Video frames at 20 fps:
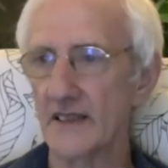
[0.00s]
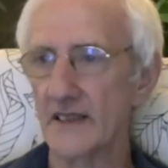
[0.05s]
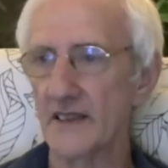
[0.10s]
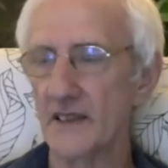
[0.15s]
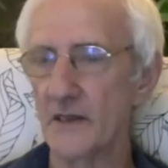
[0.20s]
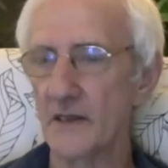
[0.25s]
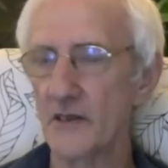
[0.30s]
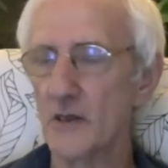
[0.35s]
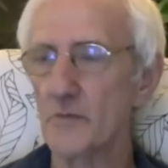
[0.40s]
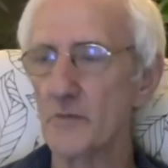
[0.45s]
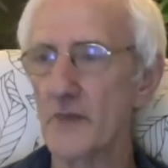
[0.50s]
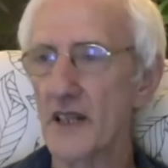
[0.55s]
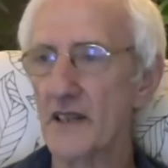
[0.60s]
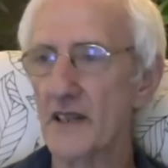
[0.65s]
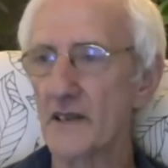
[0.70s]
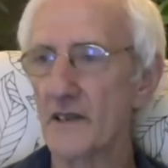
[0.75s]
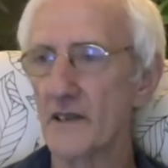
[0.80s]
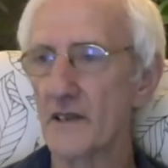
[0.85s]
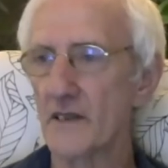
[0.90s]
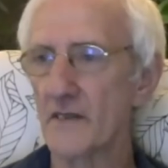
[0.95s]
You can be
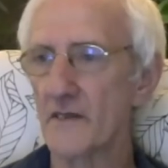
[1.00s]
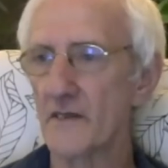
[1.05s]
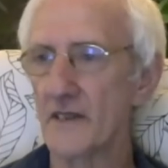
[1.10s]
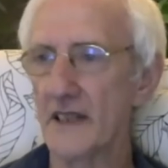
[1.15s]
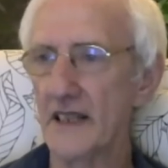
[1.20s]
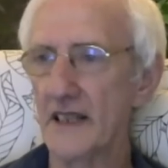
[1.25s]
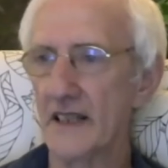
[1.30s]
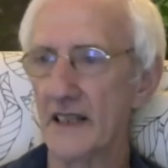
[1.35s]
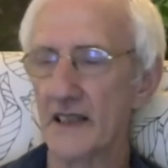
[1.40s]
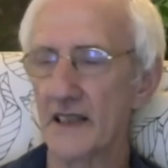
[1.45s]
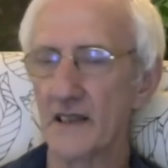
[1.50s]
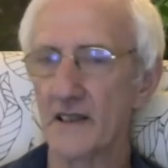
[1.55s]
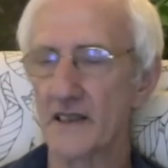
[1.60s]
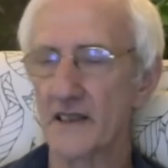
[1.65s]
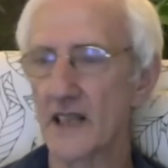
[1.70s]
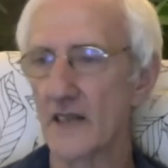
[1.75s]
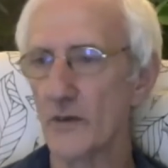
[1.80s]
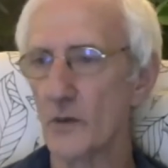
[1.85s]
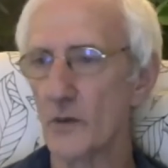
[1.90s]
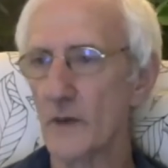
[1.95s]
thought-free and not
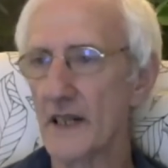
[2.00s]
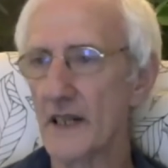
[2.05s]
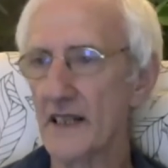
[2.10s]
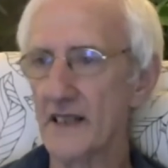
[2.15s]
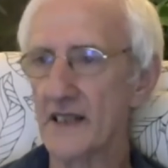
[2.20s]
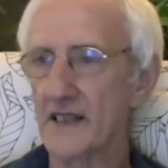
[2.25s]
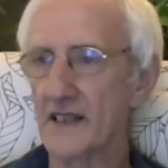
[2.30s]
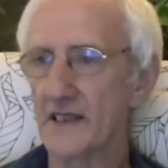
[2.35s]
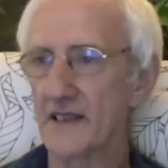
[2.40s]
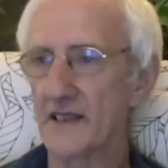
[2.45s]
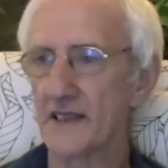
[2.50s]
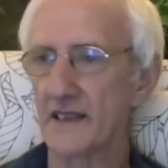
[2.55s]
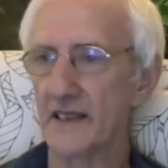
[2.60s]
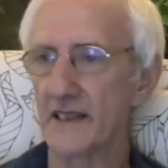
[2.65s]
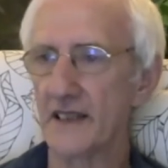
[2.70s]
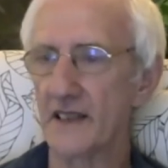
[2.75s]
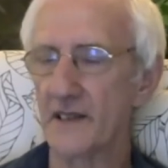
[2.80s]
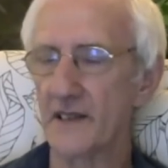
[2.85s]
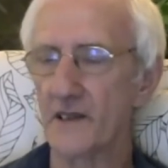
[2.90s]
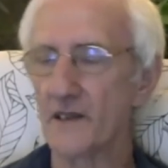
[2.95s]
have a witness to the
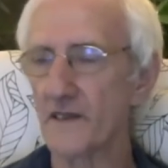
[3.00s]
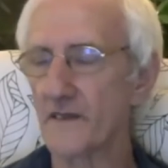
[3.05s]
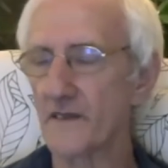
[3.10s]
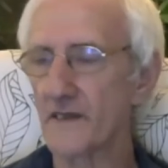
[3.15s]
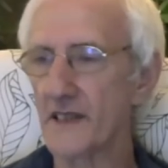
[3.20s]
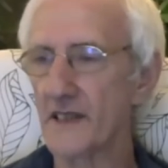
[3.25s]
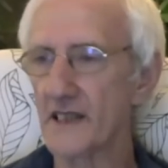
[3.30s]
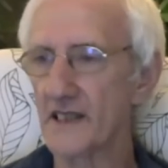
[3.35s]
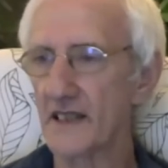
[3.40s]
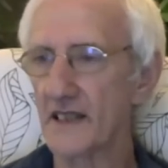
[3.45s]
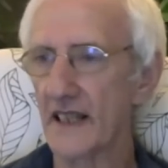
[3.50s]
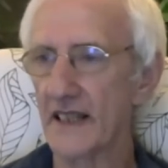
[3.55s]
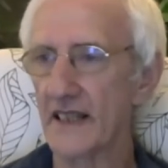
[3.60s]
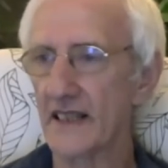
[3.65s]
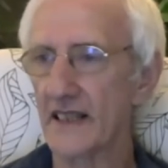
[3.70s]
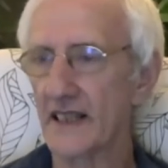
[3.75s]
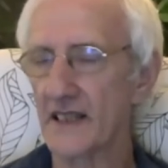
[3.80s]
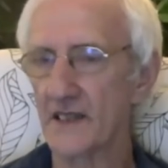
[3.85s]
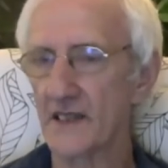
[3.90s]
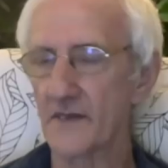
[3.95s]
thought-free state,
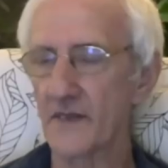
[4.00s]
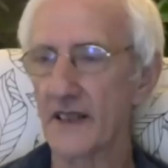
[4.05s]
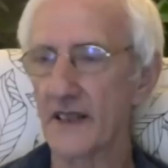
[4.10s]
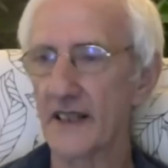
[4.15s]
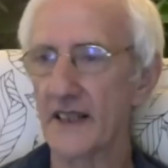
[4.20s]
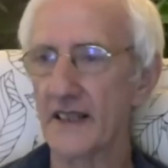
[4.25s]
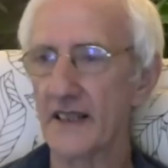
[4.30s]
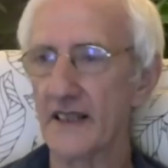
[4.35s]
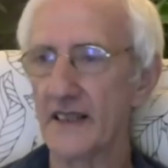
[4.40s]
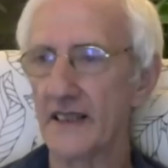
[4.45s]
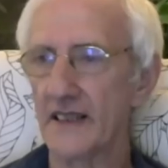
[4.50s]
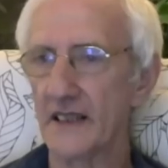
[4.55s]
that's fine.